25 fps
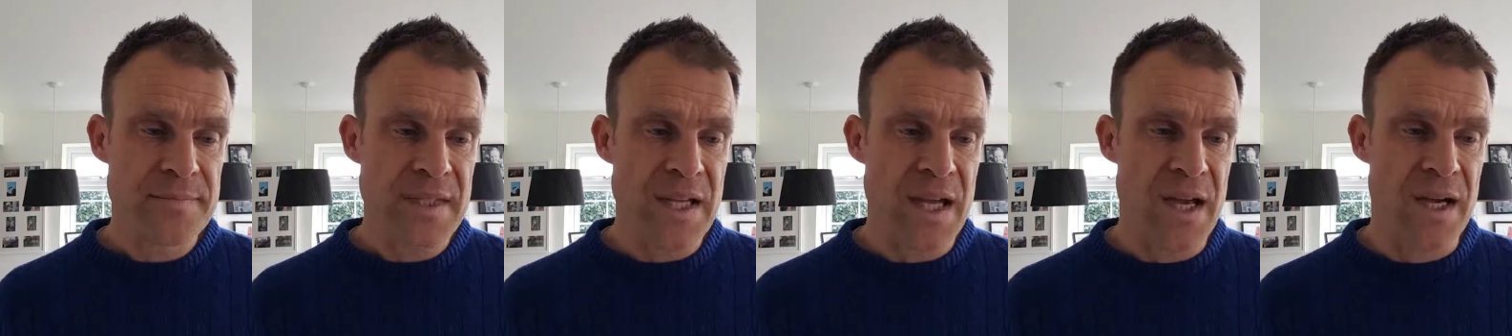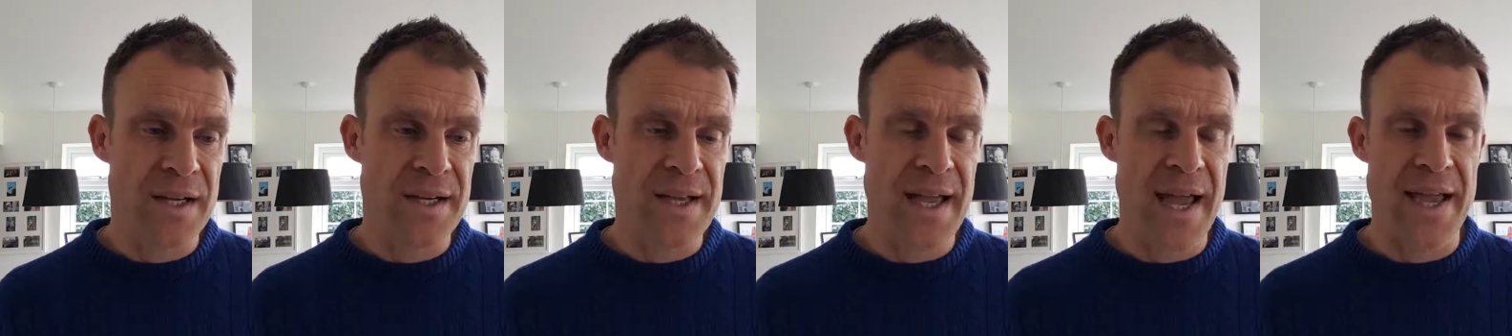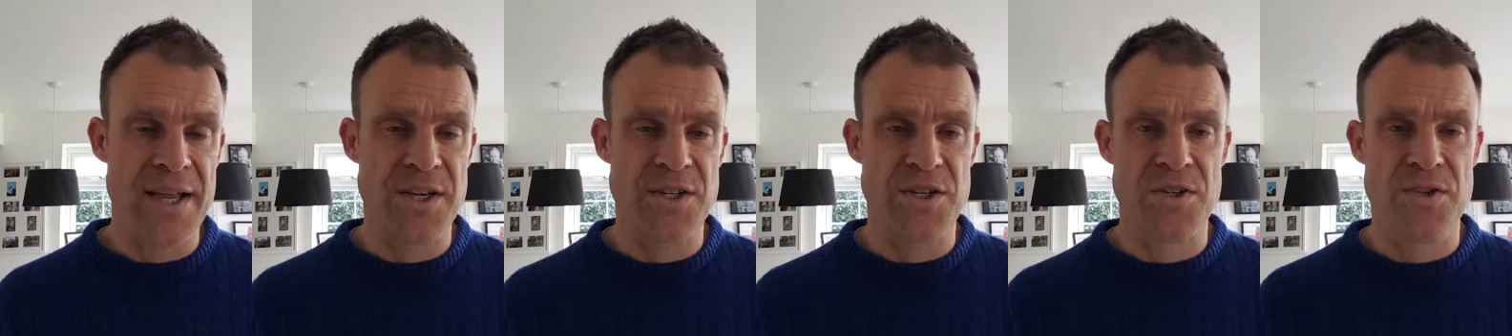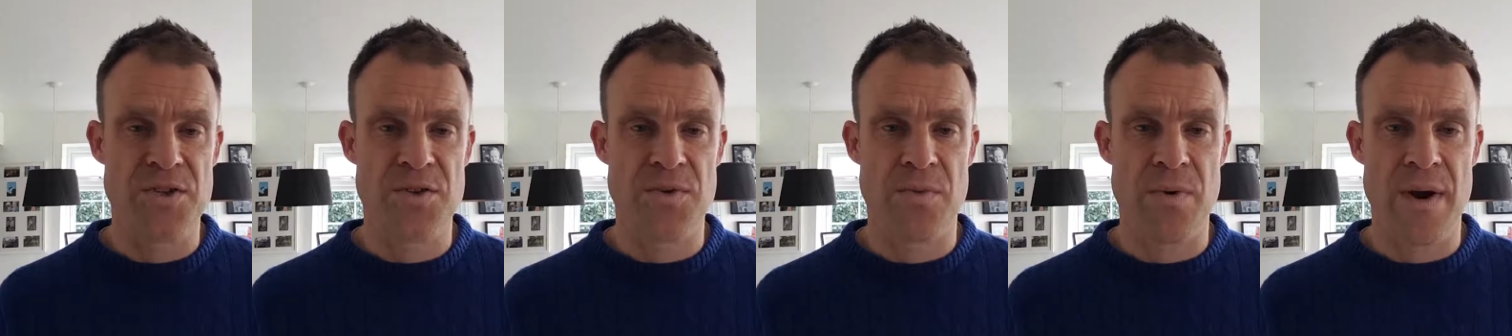
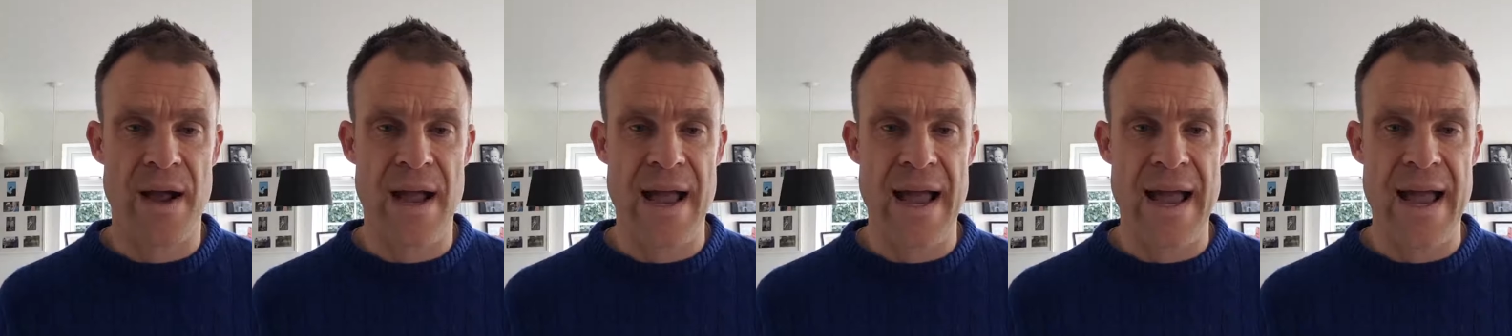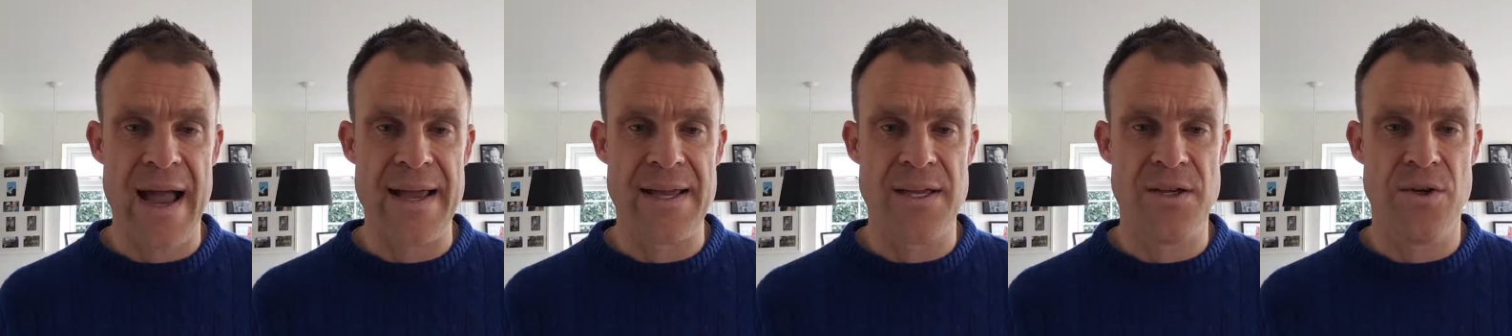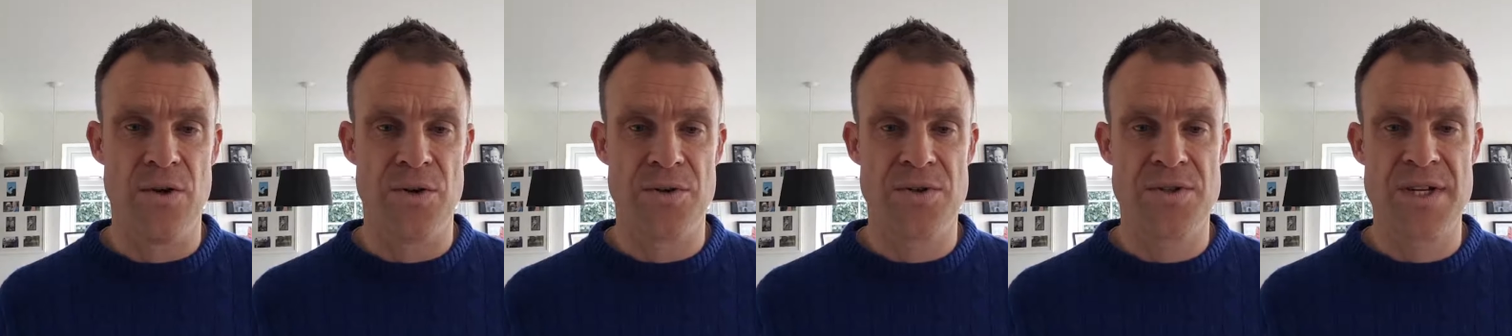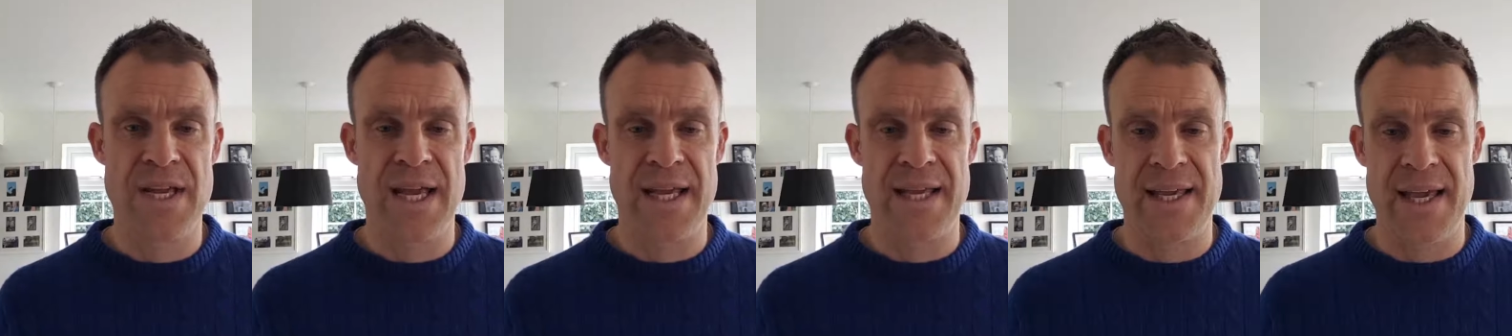occasions where you're
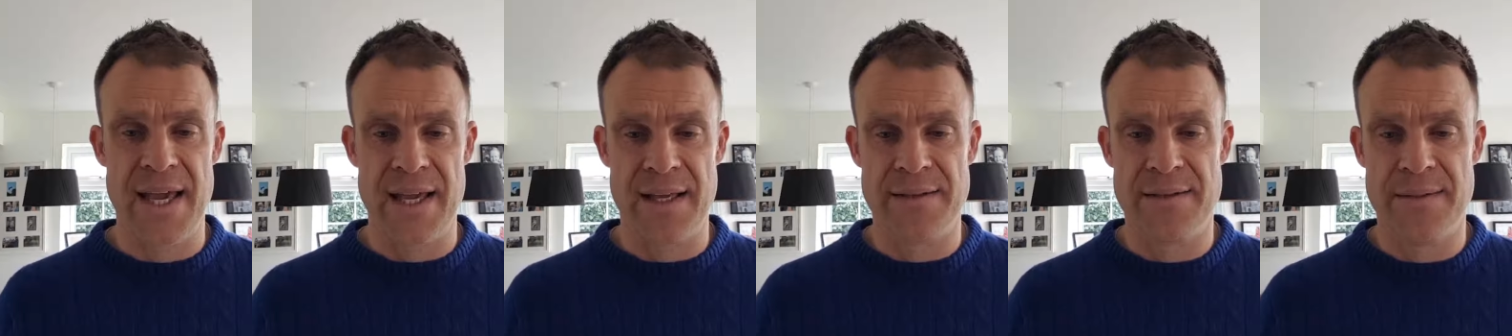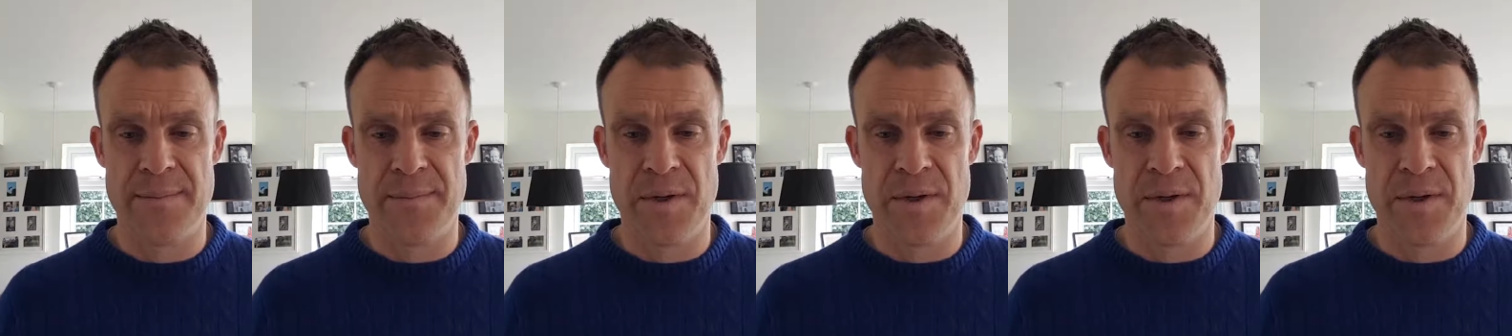ticking the